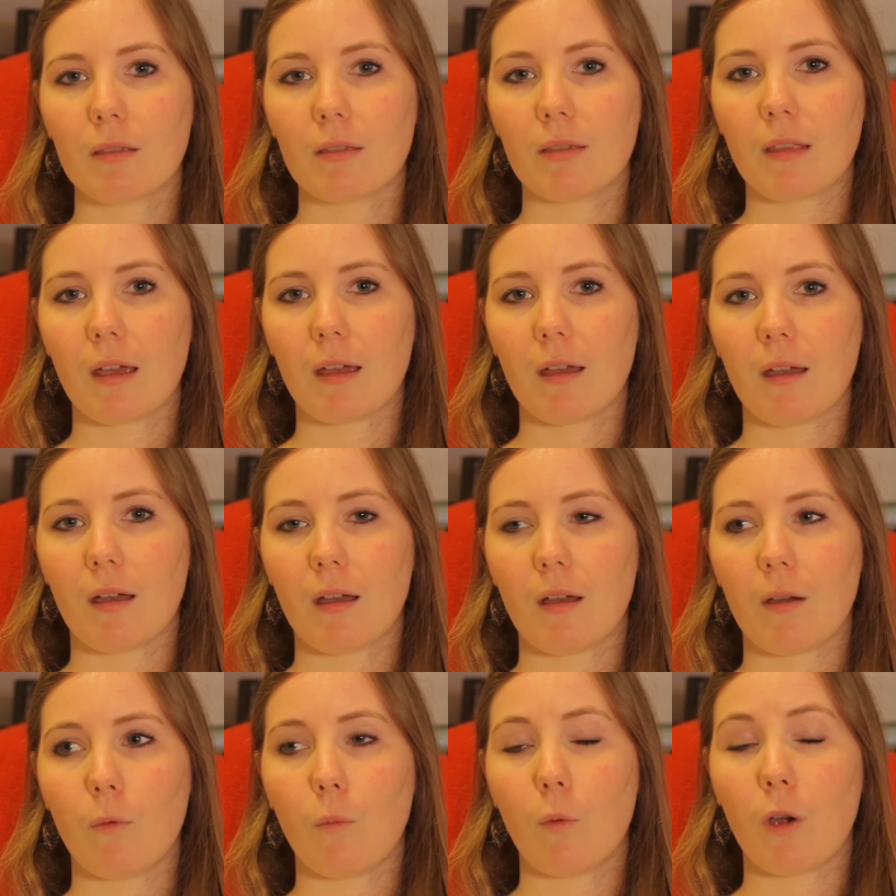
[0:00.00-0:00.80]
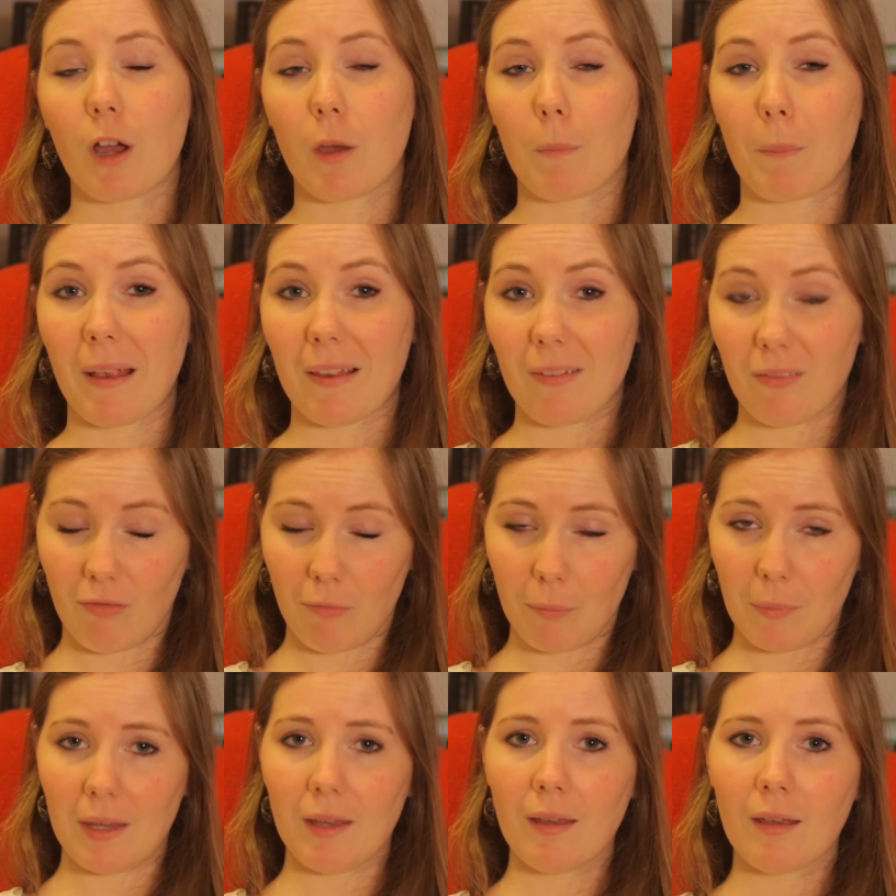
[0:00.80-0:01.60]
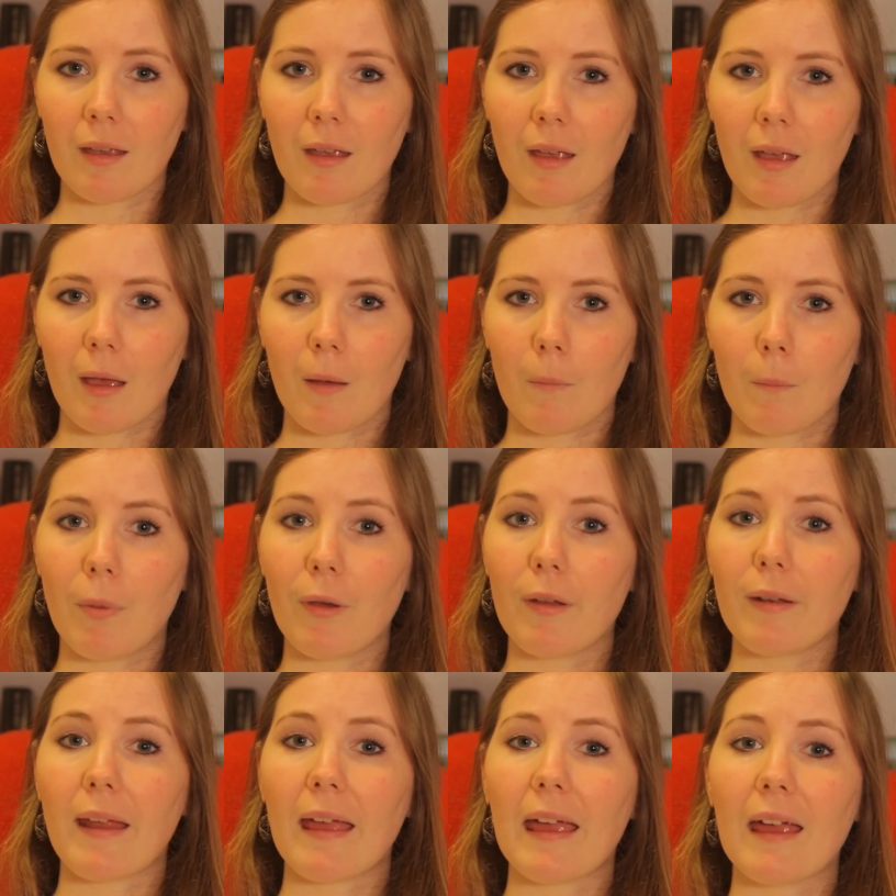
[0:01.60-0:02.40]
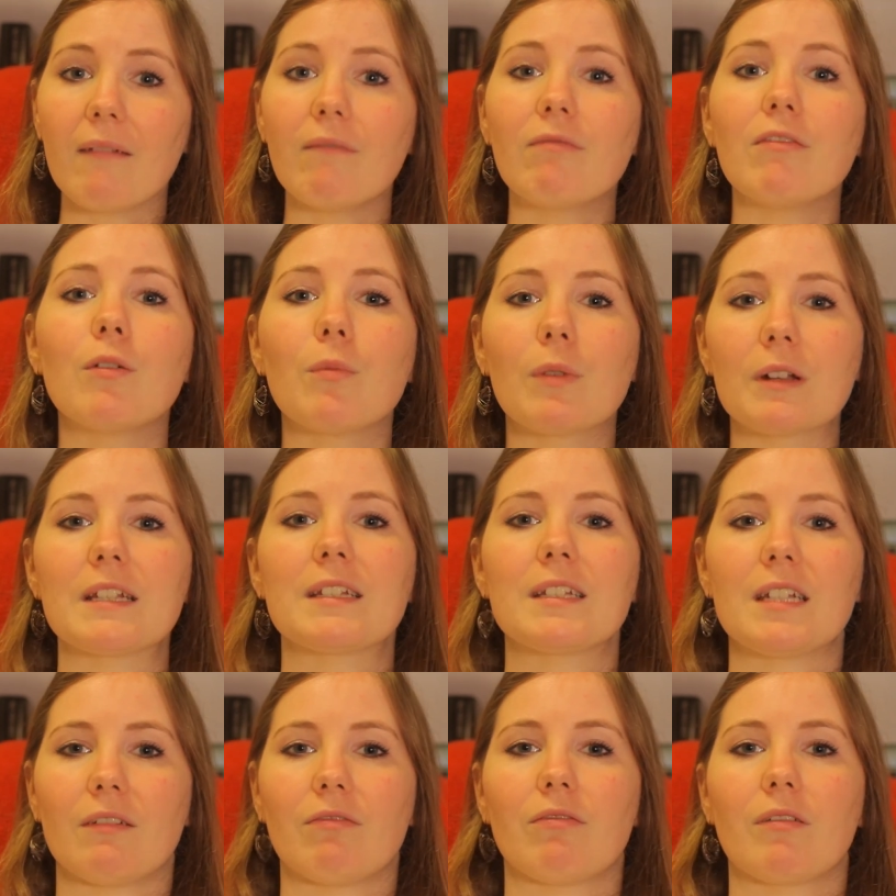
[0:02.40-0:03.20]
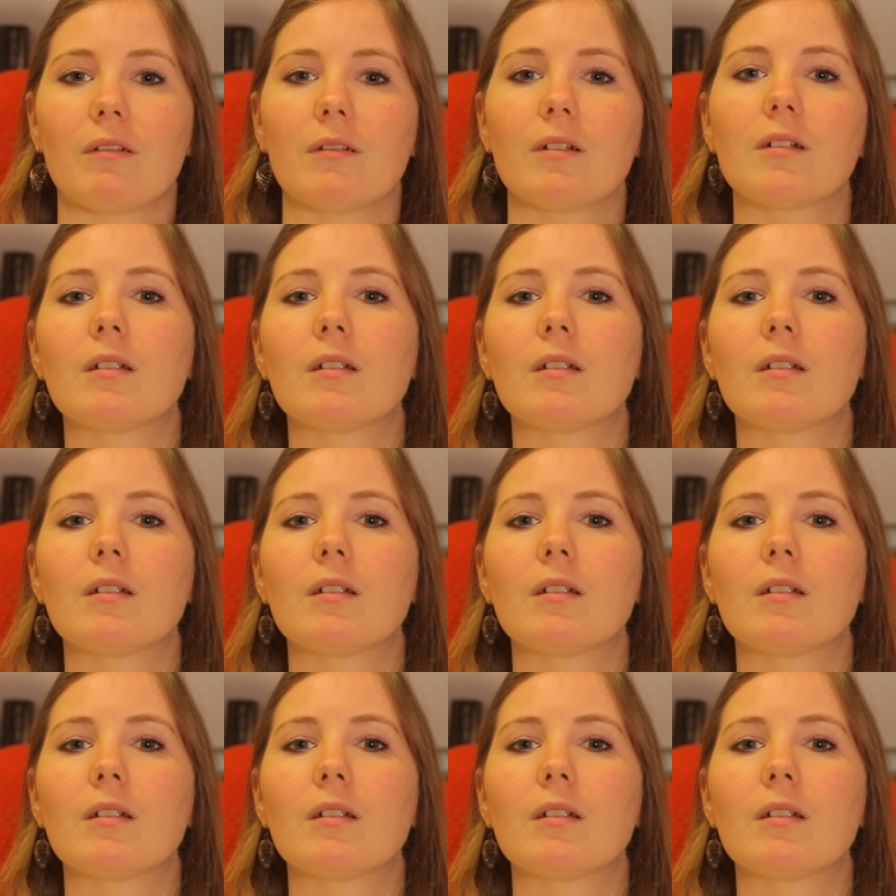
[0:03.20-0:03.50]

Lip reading: that work best for me, but everyone is different.